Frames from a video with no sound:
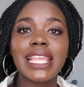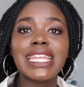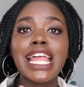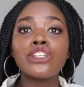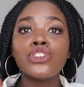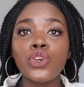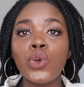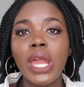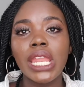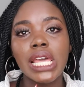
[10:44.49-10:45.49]
Then I'll show
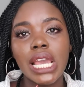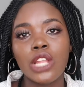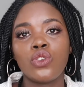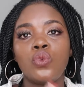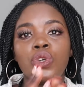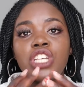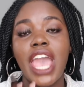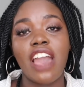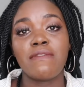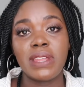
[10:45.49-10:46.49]
you another candle which I
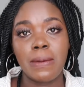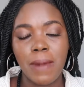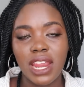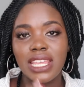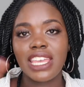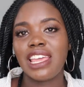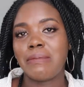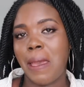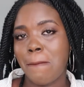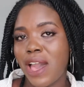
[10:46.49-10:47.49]
have been burning in
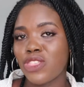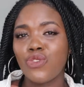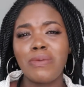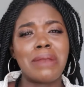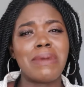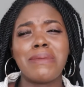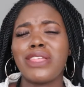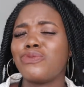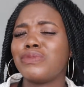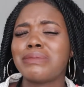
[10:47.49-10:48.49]
my bathroom, and my
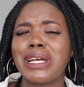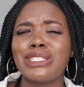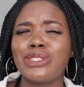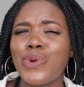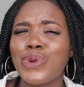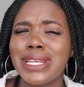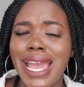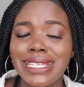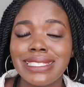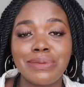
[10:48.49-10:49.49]
bathroom smells so
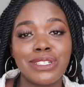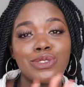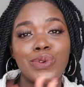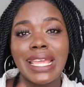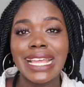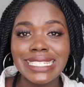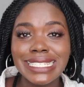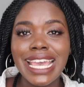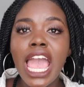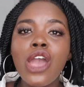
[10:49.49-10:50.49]
nice. Let me just go and get it
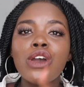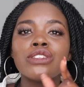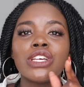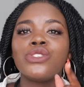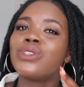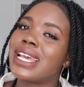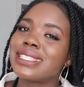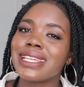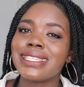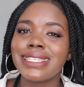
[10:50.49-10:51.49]
so that you guys
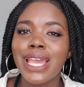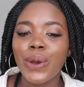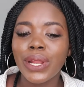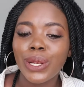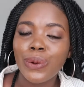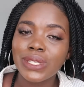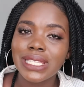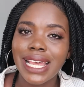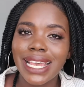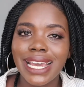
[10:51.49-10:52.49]
can see how it looks
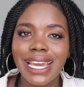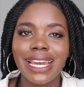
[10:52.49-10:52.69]
like.